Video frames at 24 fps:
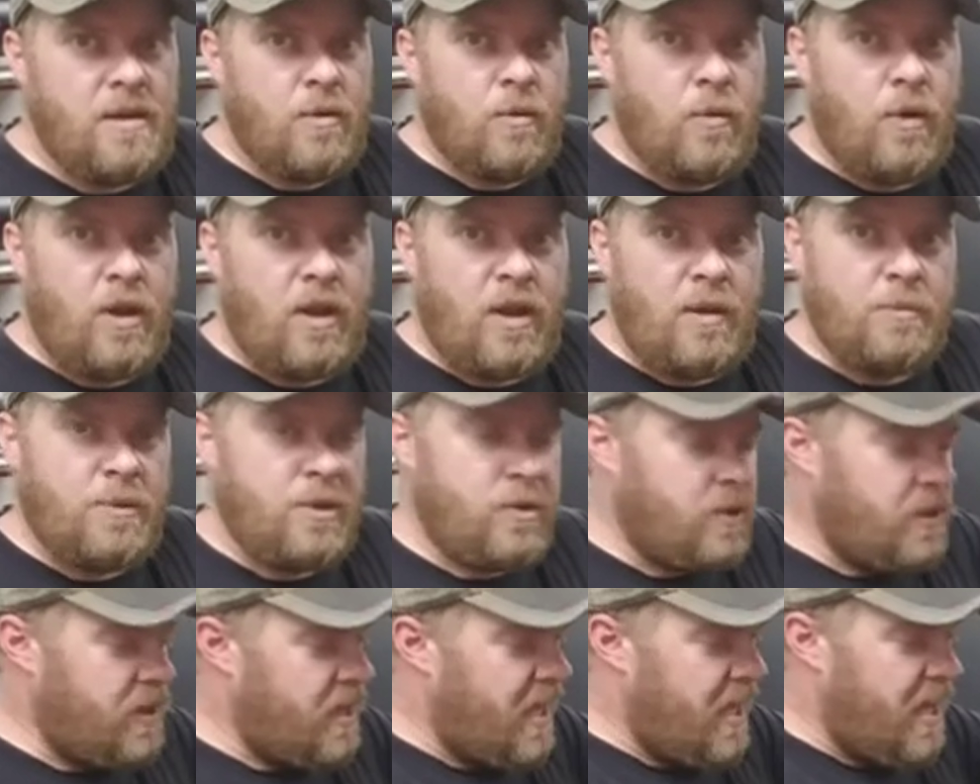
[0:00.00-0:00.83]
While I'm
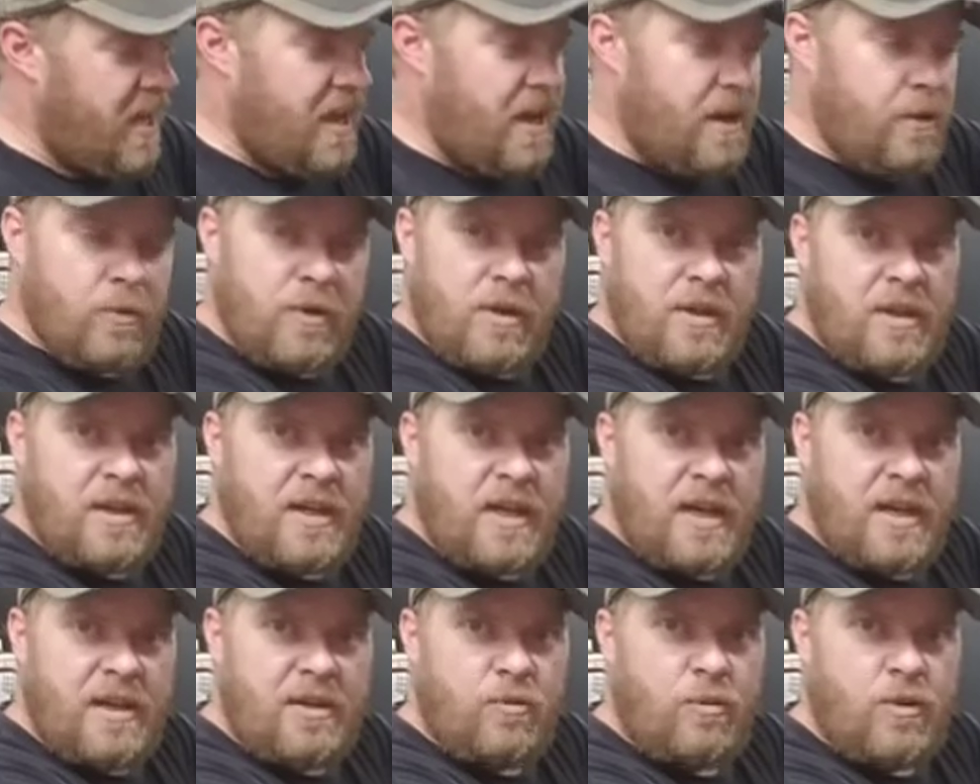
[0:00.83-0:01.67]
doing that, I really
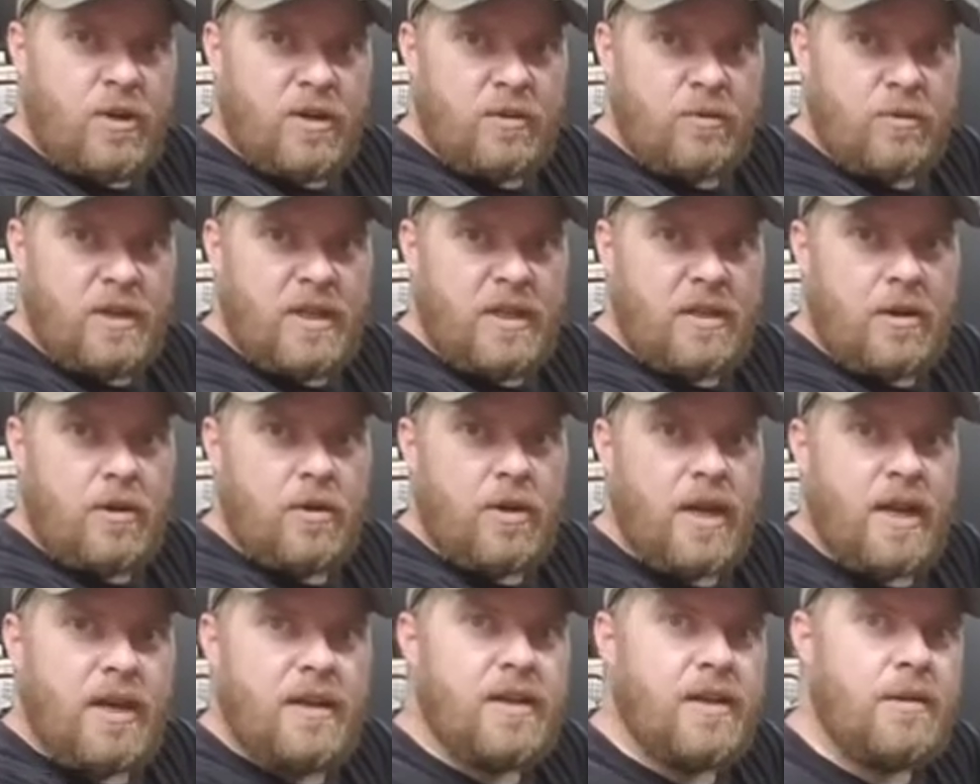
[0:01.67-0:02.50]
kind of want to
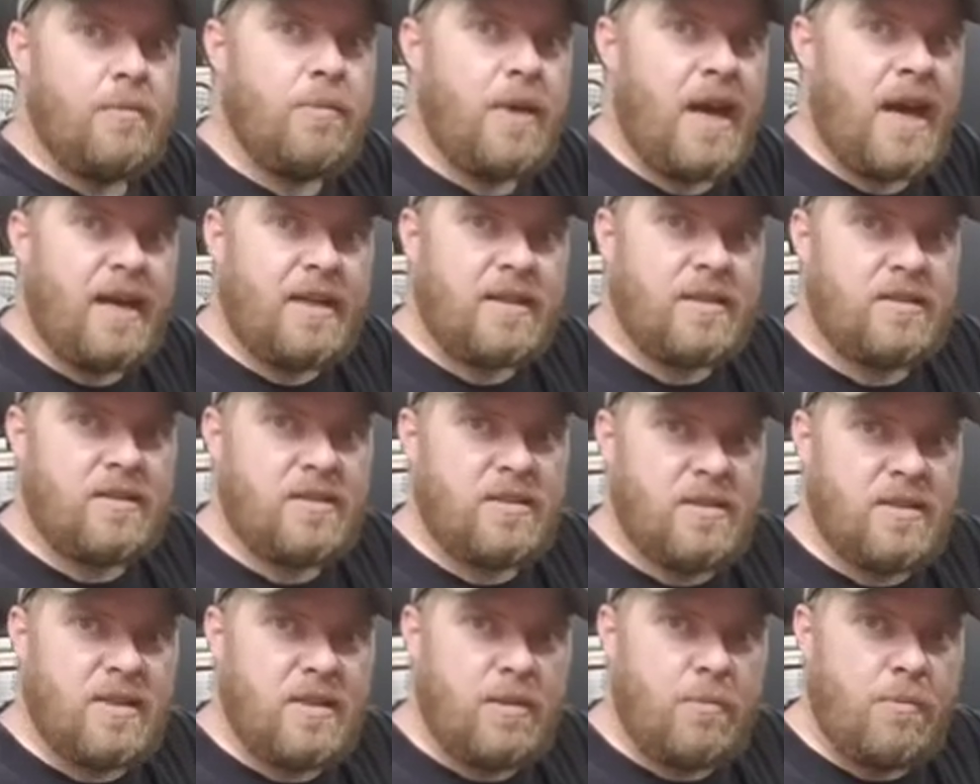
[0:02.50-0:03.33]
relocate it
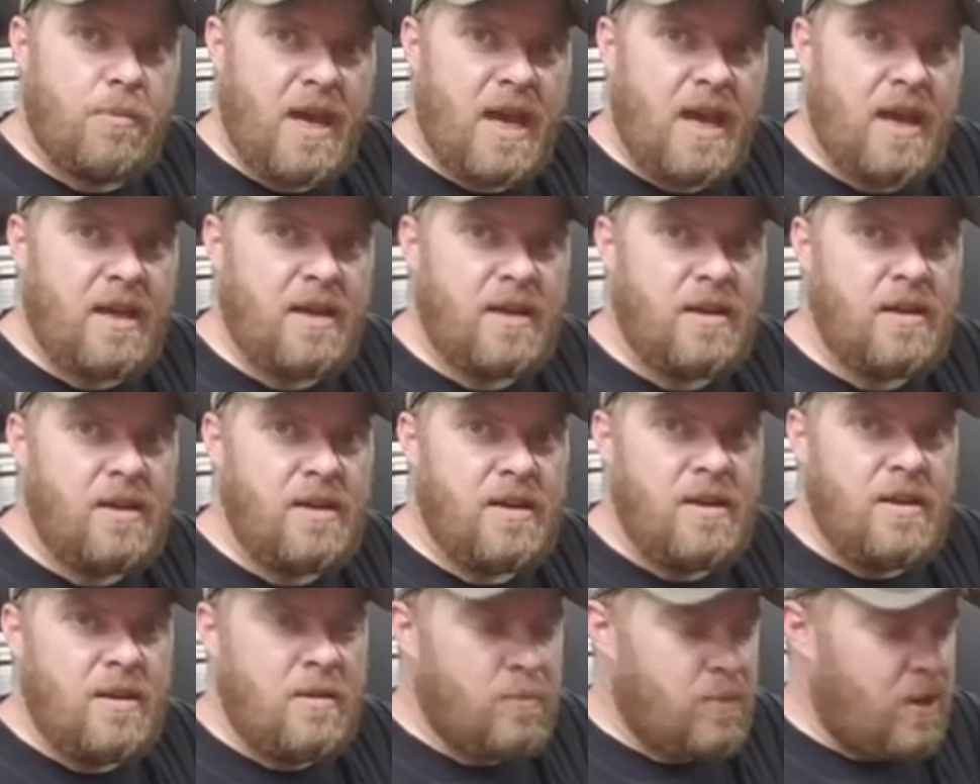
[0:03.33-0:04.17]
back to the bed,
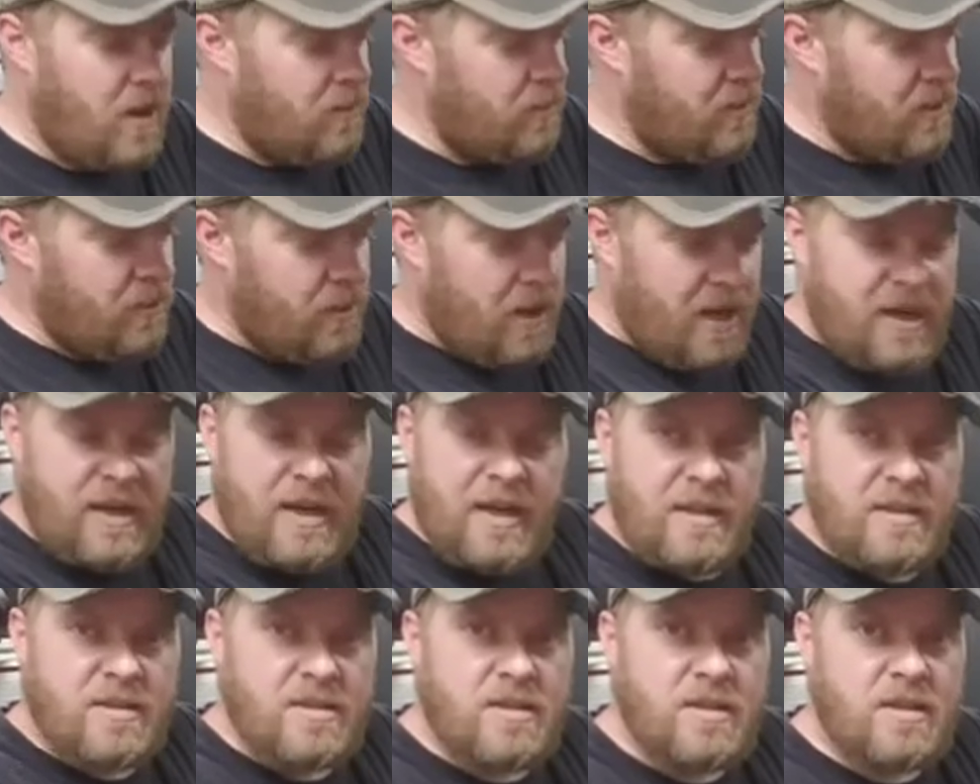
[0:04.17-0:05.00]
probably right
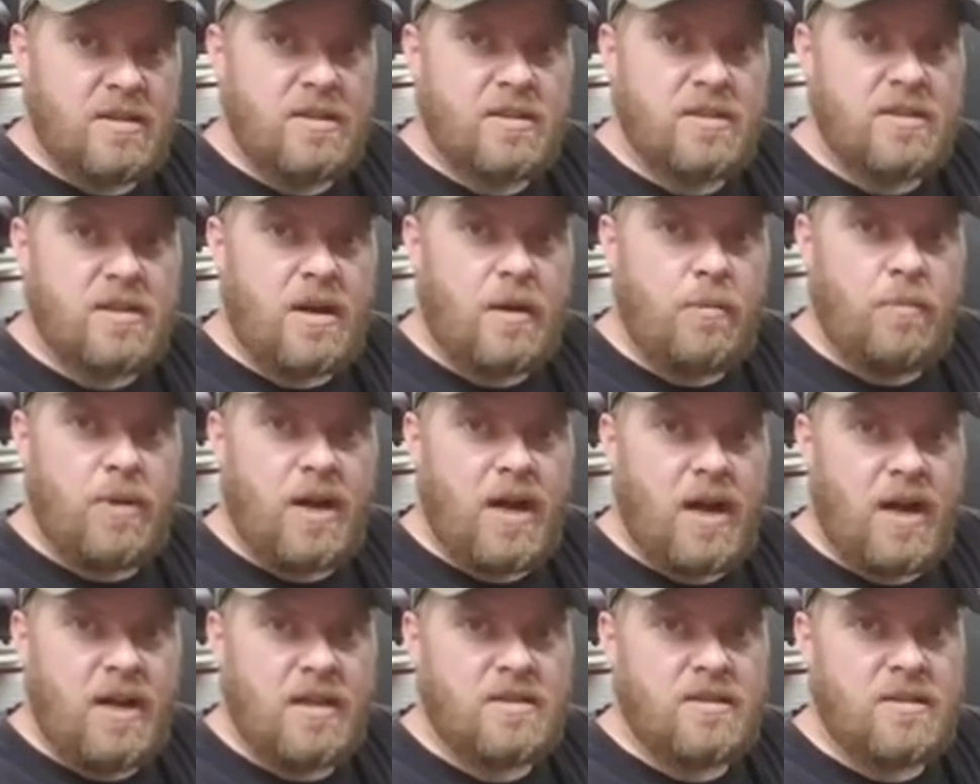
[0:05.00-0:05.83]
next to the sub
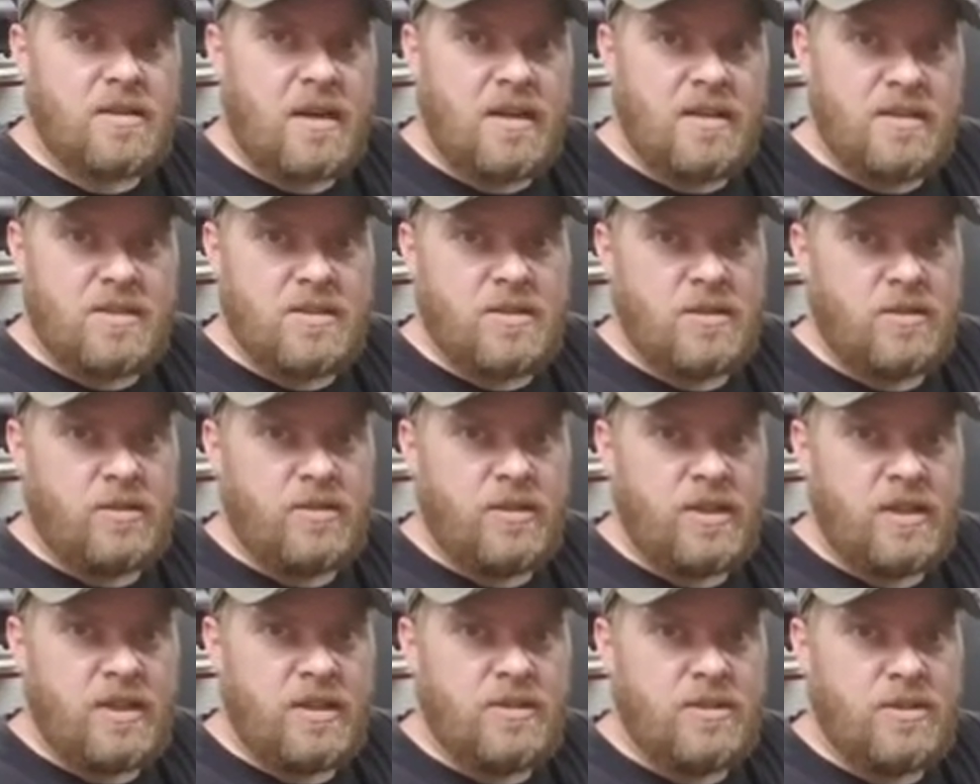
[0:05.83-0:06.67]
box. I still
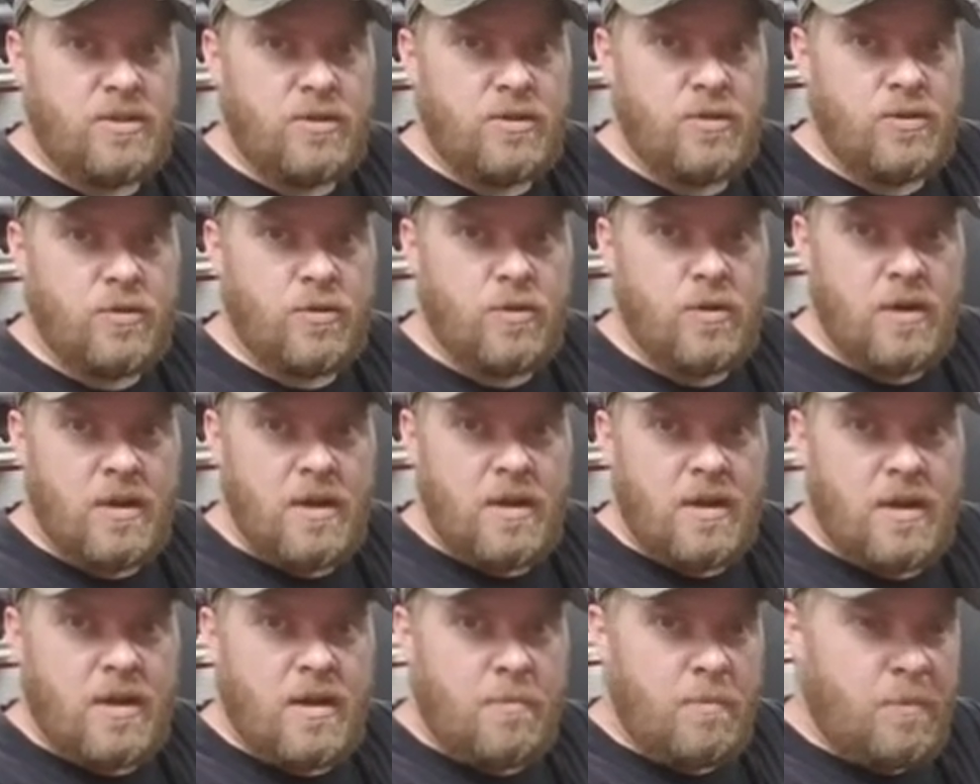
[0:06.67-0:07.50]
need to
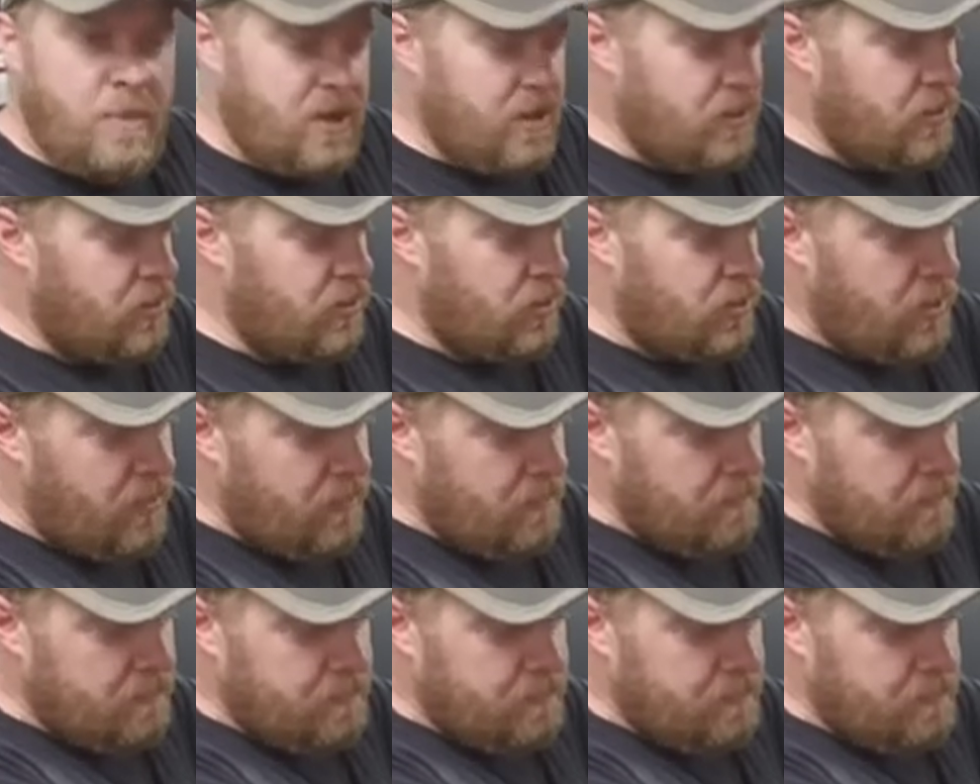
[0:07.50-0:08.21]
build